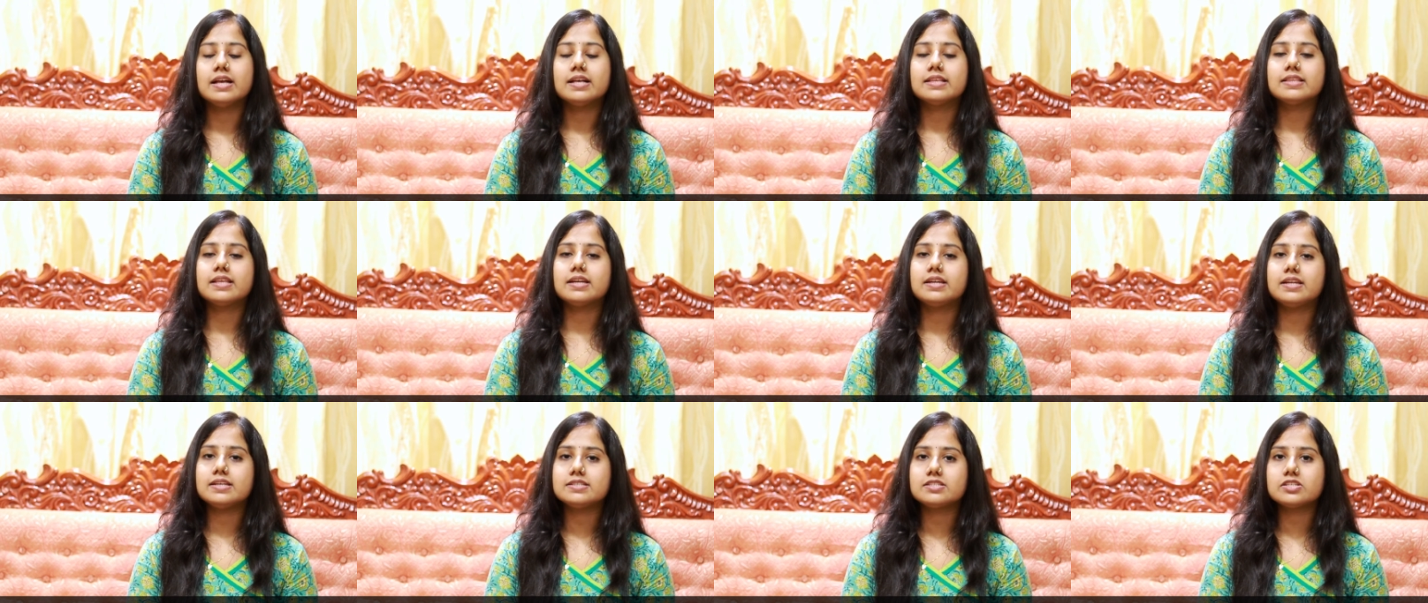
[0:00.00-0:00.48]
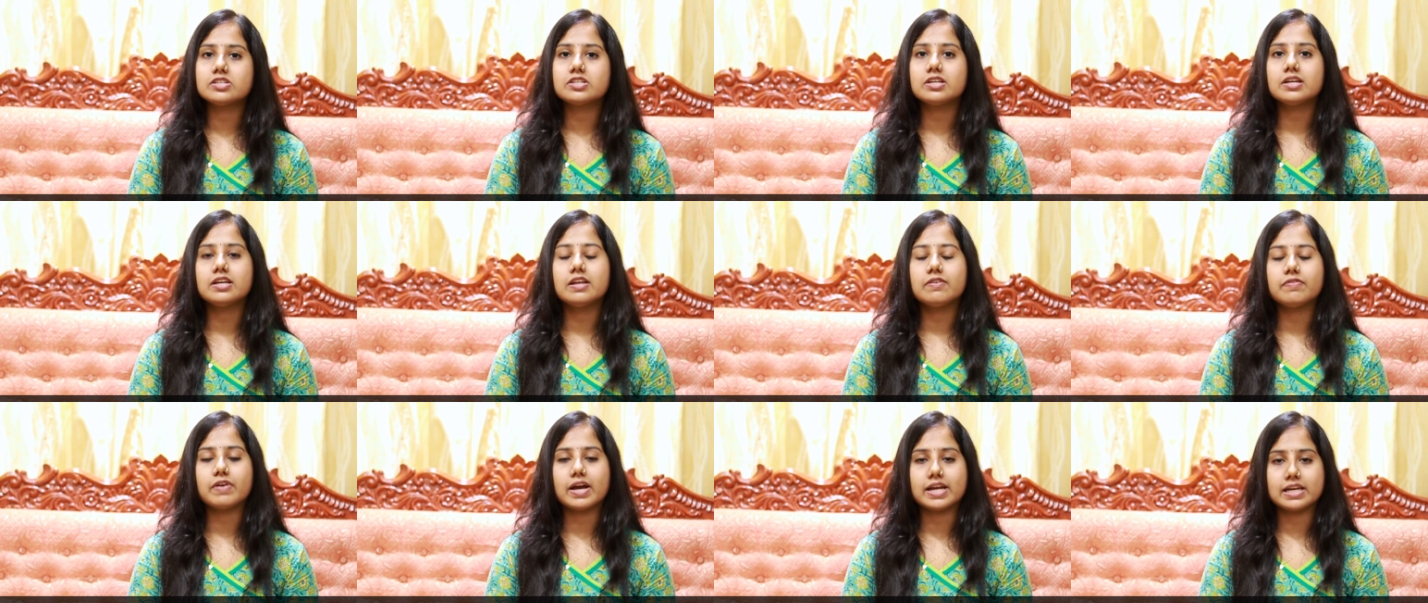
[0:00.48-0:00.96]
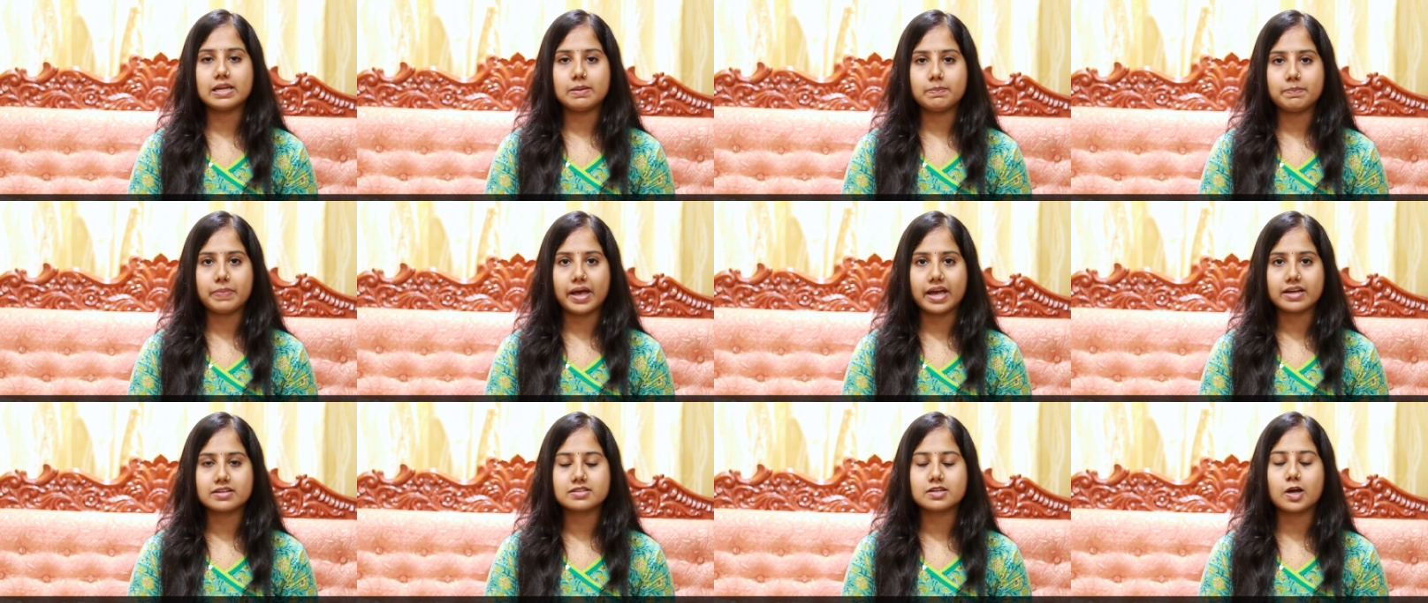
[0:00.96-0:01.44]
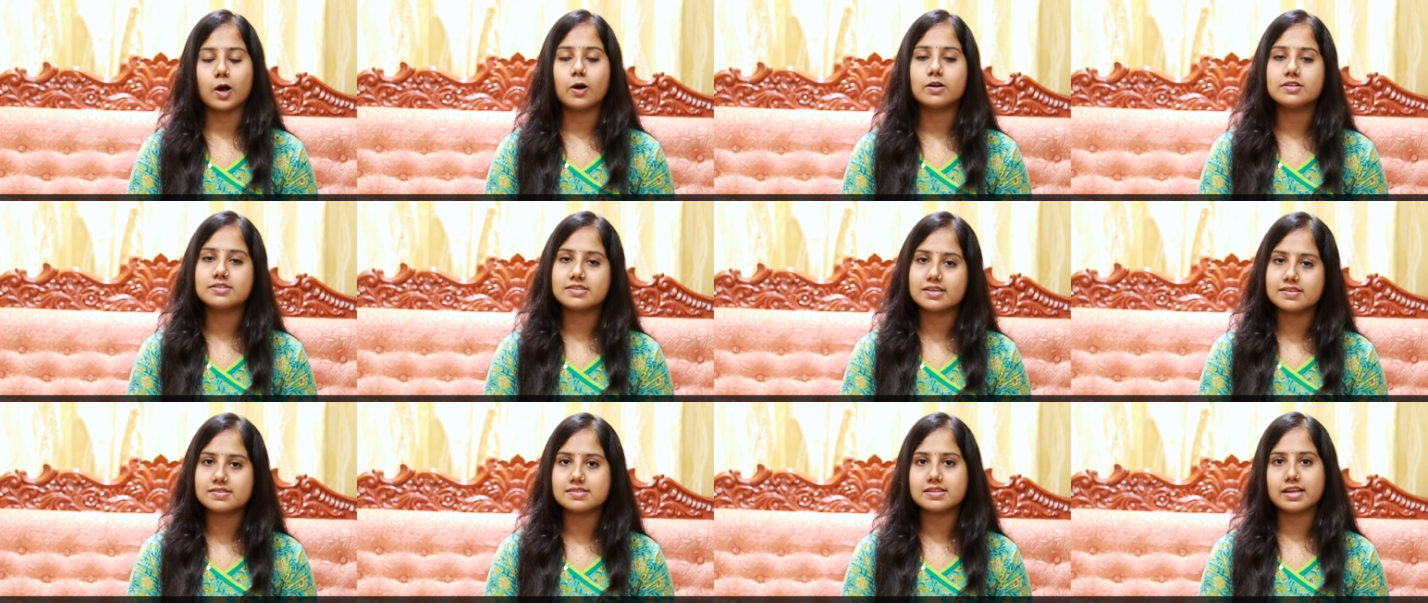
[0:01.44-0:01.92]
the digital divide impact on
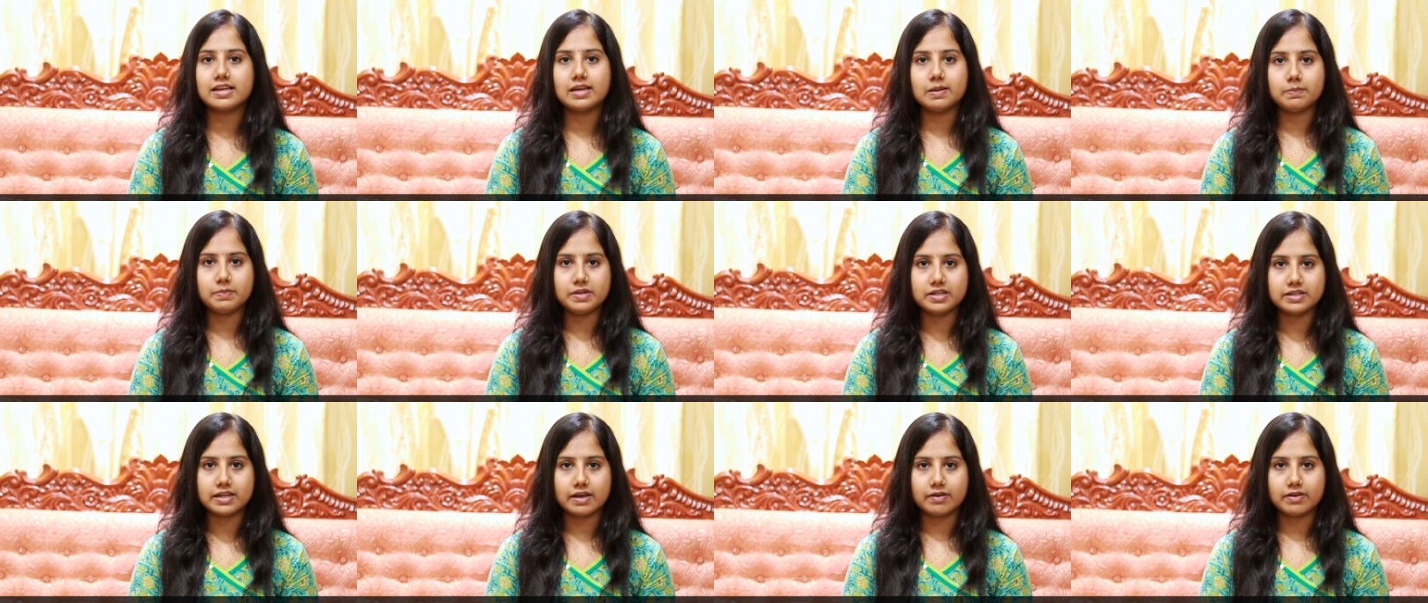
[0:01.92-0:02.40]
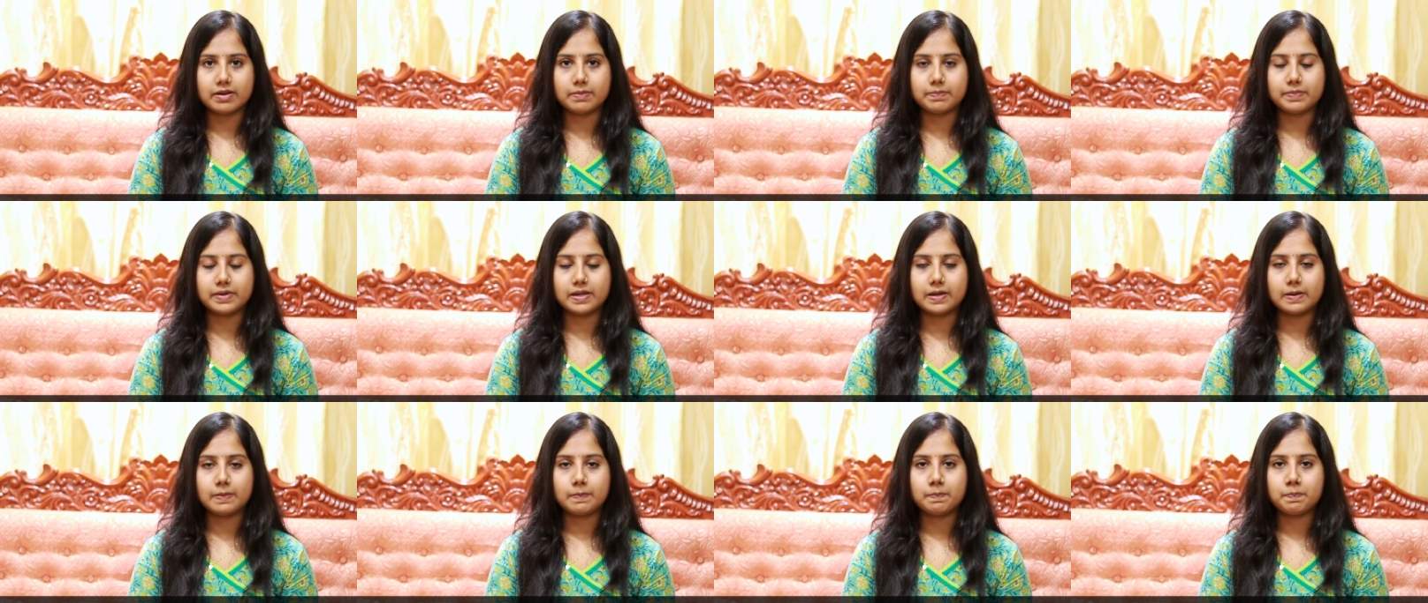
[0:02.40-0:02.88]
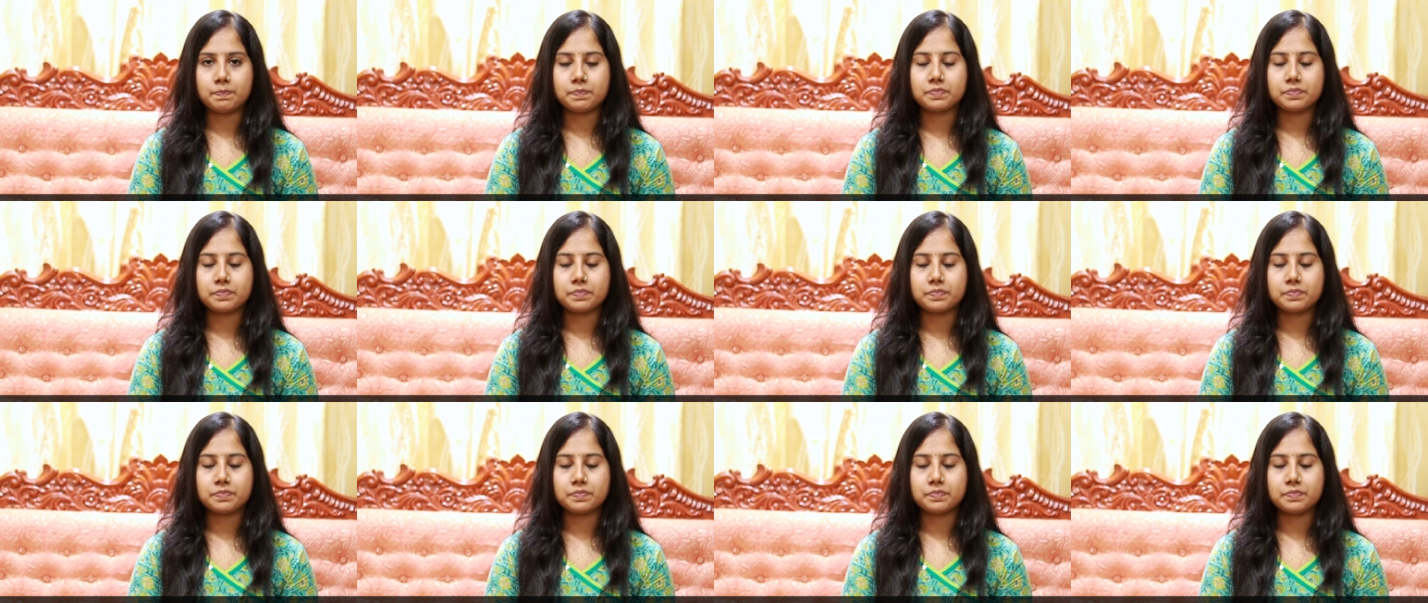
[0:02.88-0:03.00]
sustainable development.